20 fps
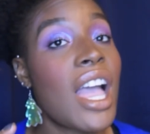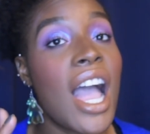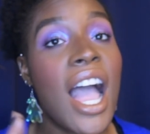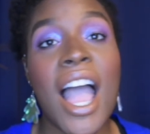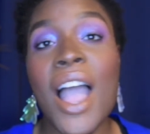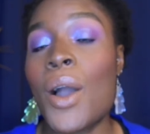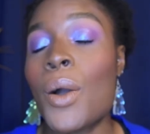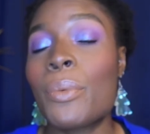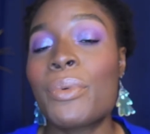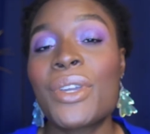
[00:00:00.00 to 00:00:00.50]

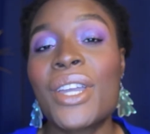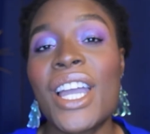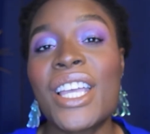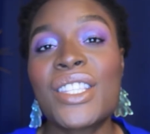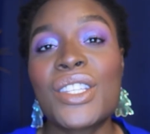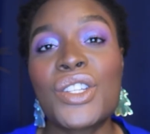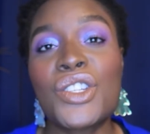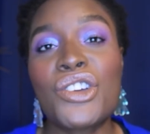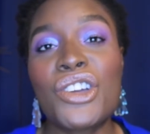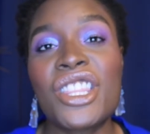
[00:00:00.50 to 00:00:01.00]
I hope you
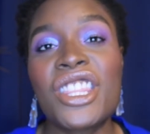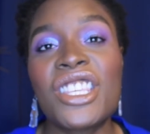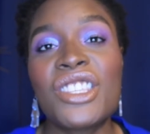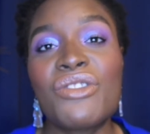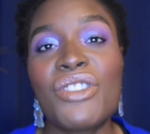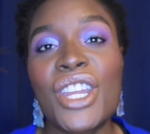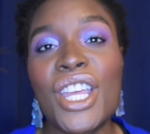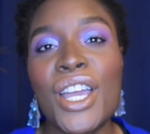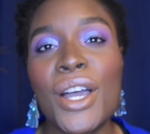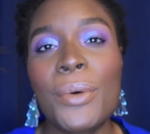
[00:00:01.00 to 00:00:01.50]
guys enjoyed this
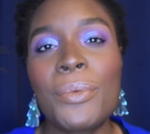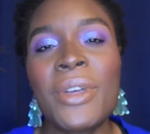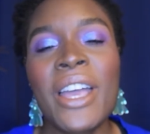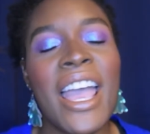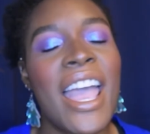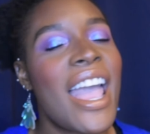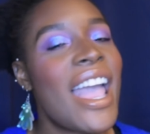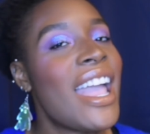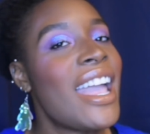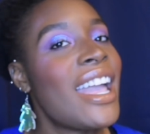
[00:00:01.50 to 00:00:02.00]
video.
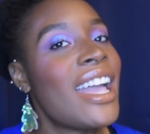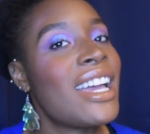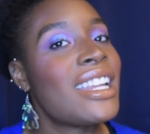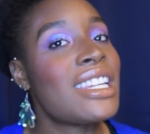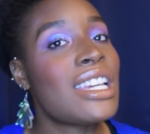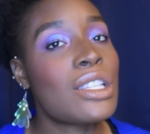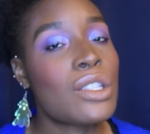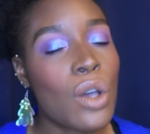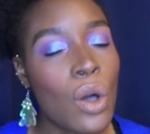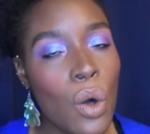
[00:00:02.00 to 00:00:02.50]
And
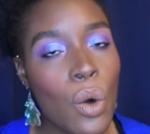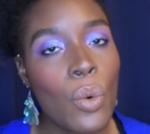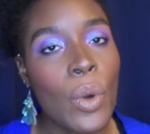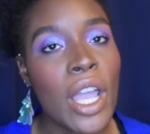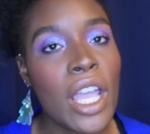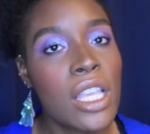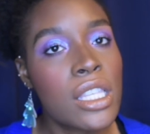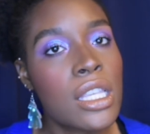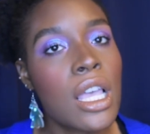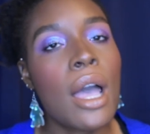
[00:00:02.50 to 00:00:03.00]
as
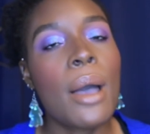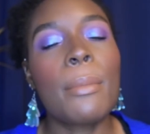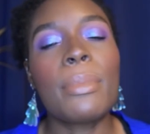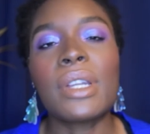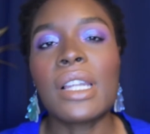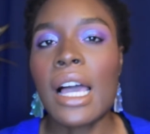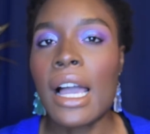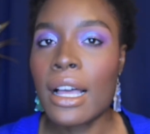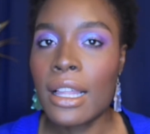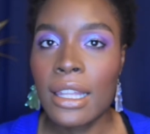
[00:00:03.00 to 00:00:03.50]
always,
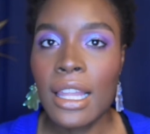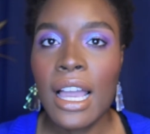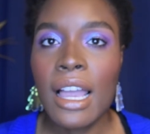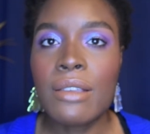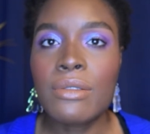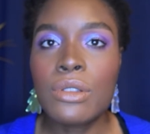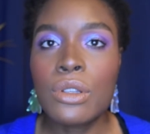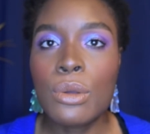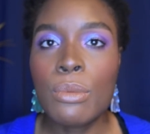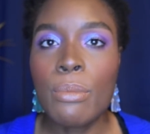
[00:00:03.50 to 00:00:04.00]
Black
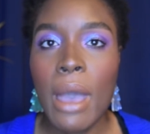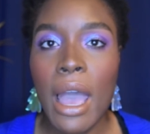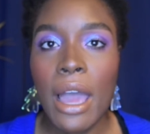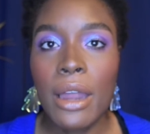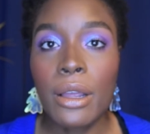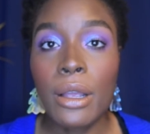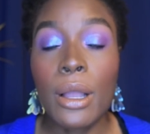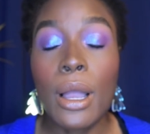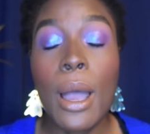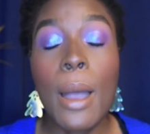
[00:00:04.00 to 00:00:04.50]
Lives Do
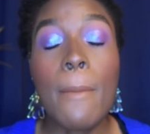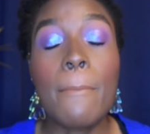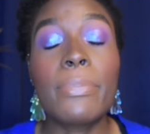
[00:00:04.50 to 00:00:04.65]
Matter.